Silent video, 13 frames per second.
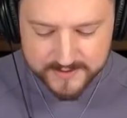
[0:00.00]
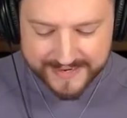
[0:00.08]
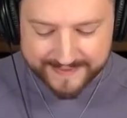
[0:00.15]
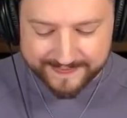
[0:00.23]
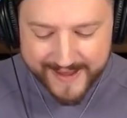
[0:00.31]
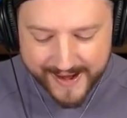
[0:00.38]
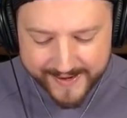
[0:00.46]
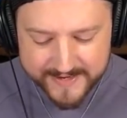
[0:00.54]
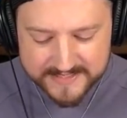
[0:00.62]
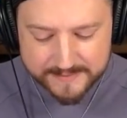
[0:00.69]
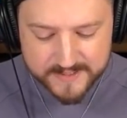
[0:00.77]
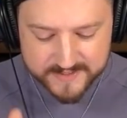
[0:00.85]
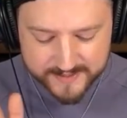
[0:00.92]
And that is
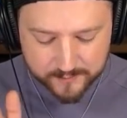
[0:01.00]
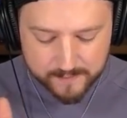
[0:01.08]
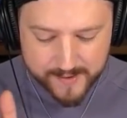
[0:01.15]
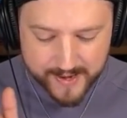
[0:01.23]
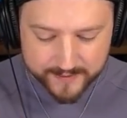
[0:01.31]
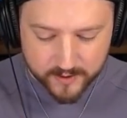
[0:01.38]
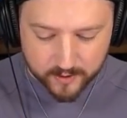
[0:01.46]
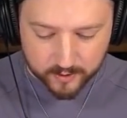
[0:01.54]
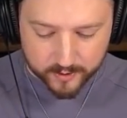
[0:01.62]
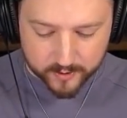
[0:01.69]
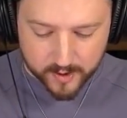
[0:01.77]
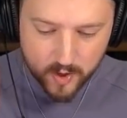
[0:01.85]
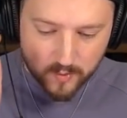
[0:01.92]
the mistake we made there
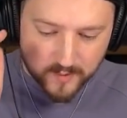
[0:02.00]
earlier on,